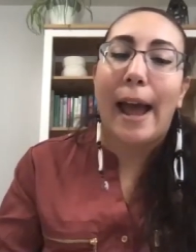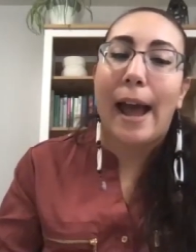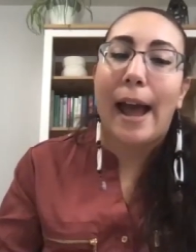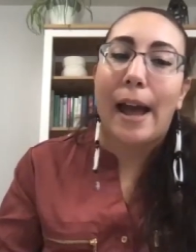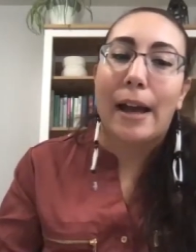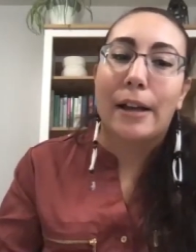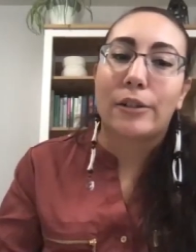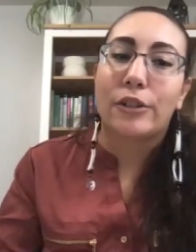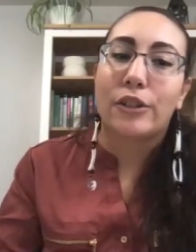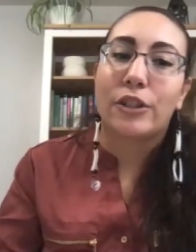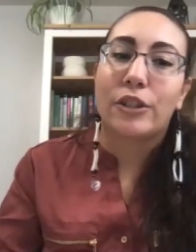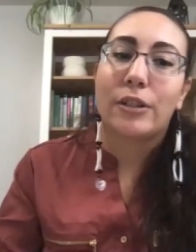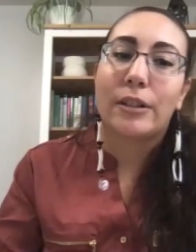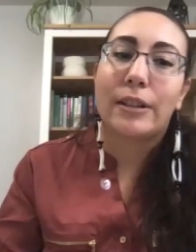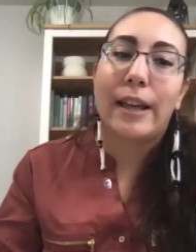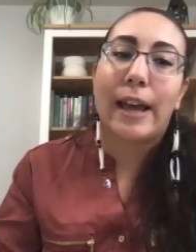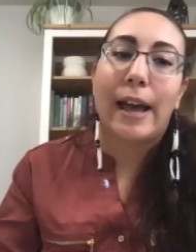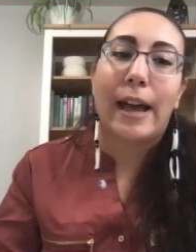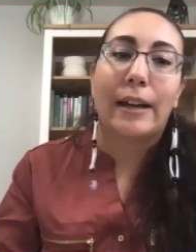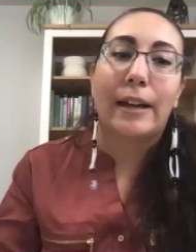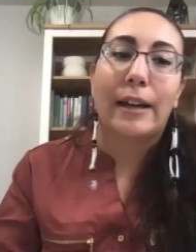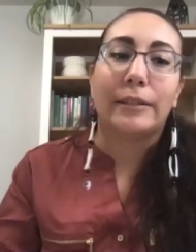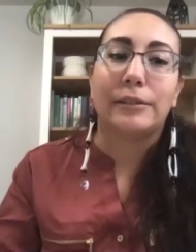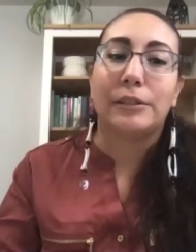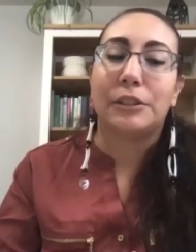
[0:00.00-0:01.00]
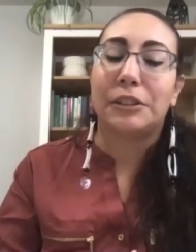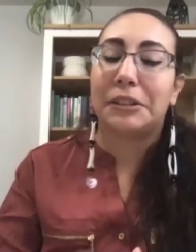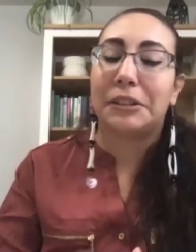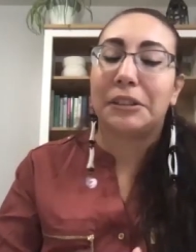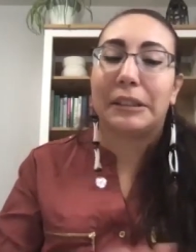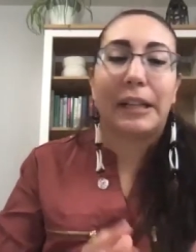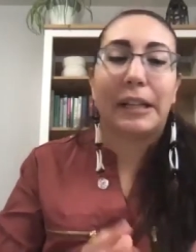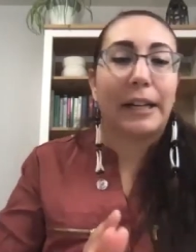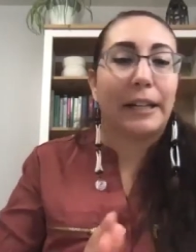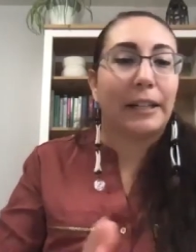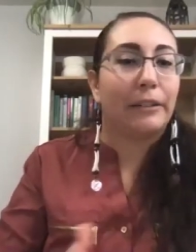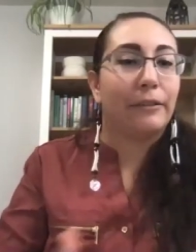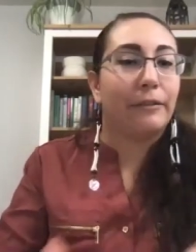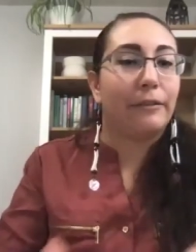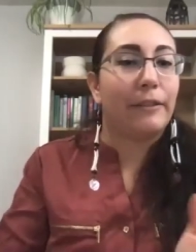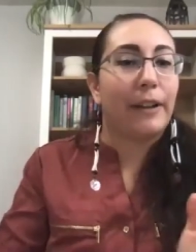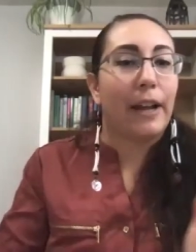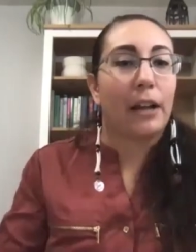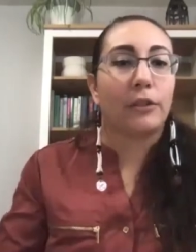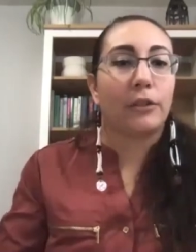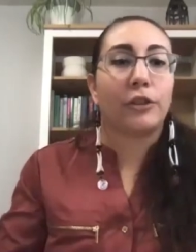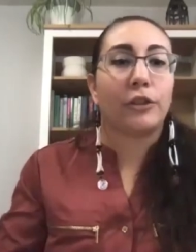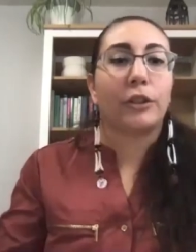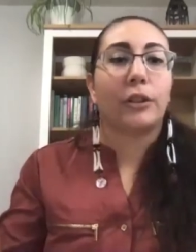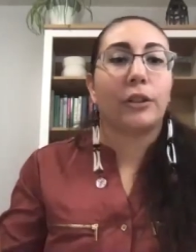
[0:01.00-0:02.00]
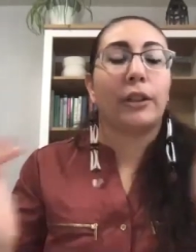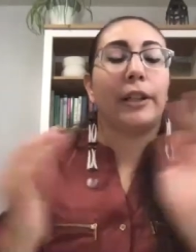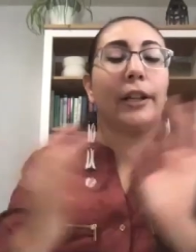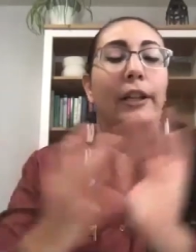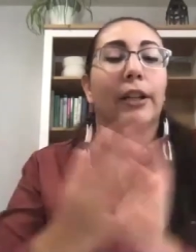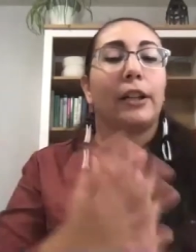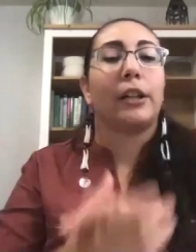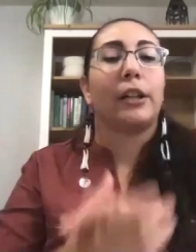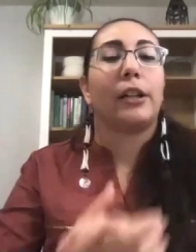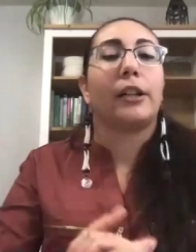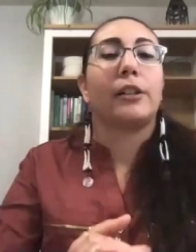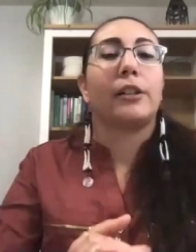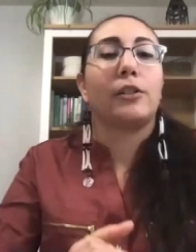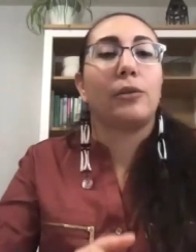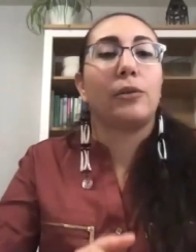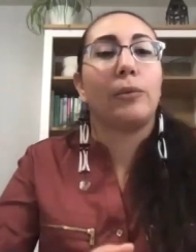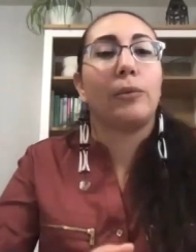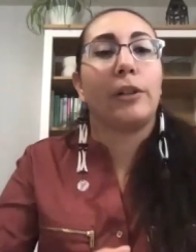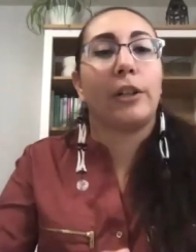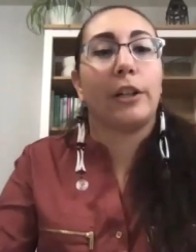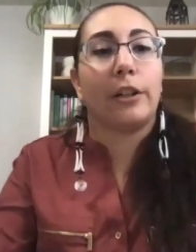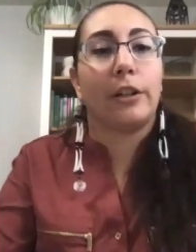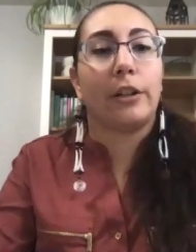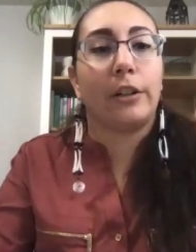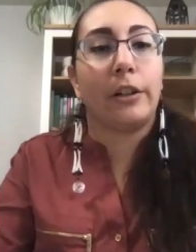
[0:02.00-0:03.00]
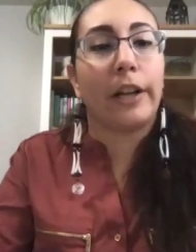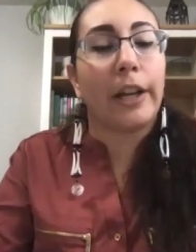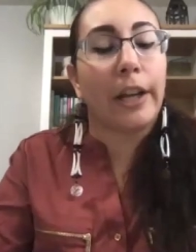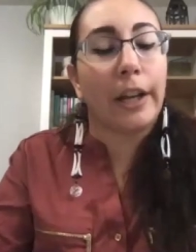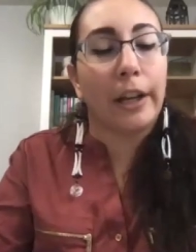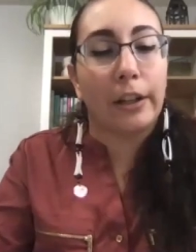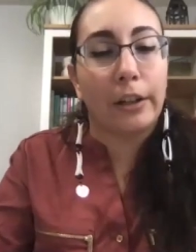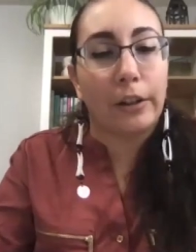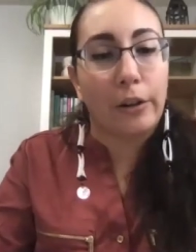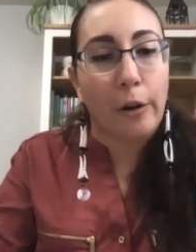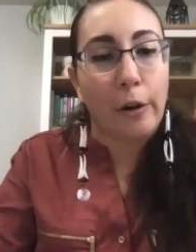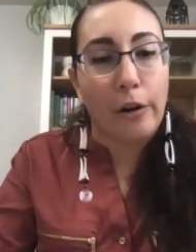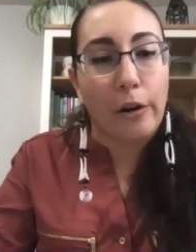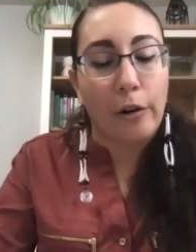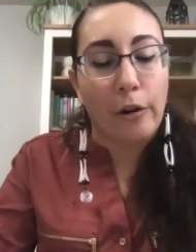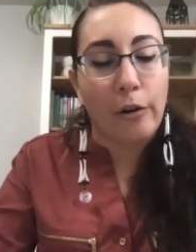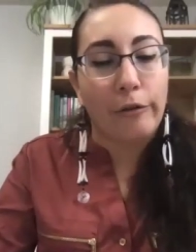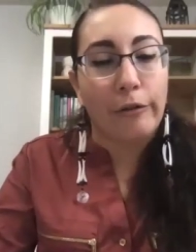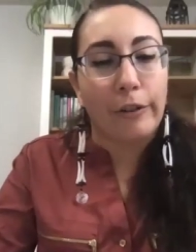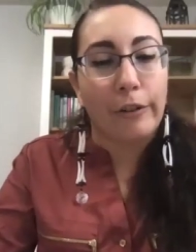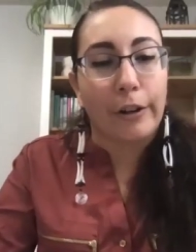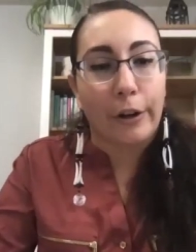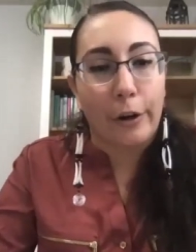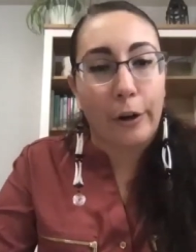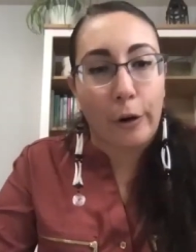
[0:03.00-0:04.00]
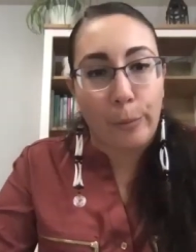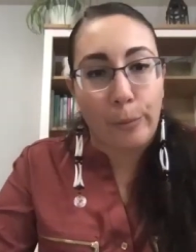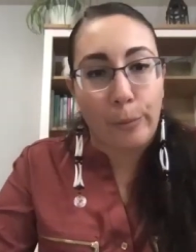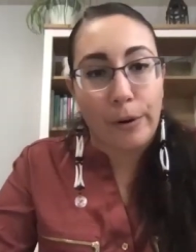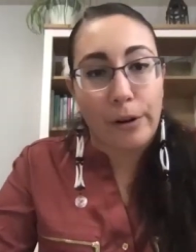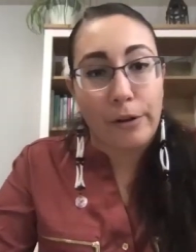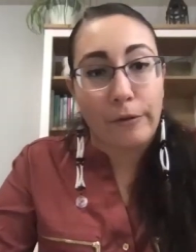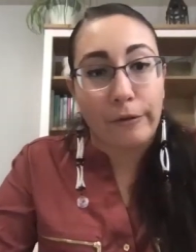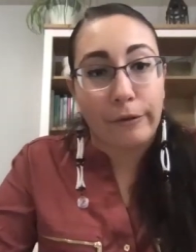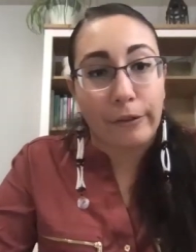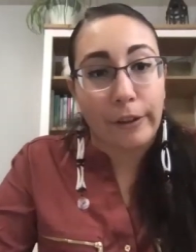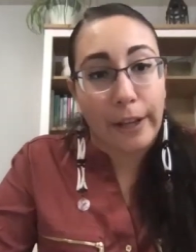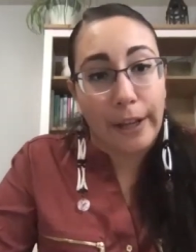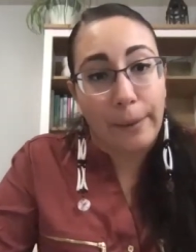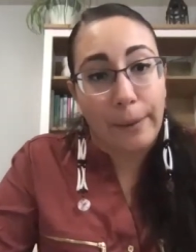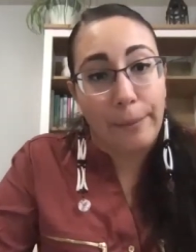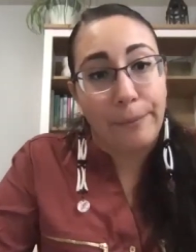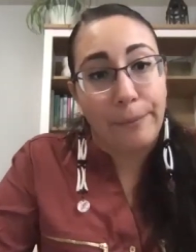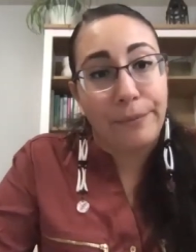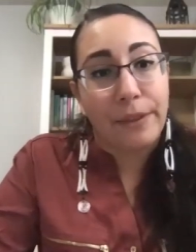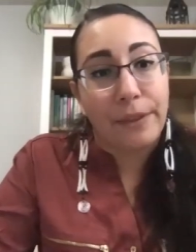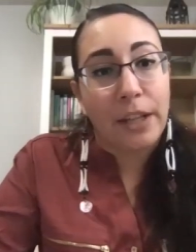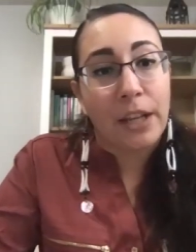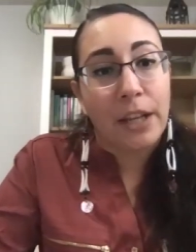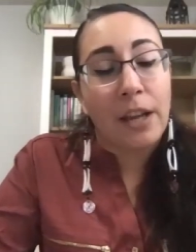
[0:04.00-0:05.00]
ash that just kind of naturally occurs when you're cooking in, over an open flame.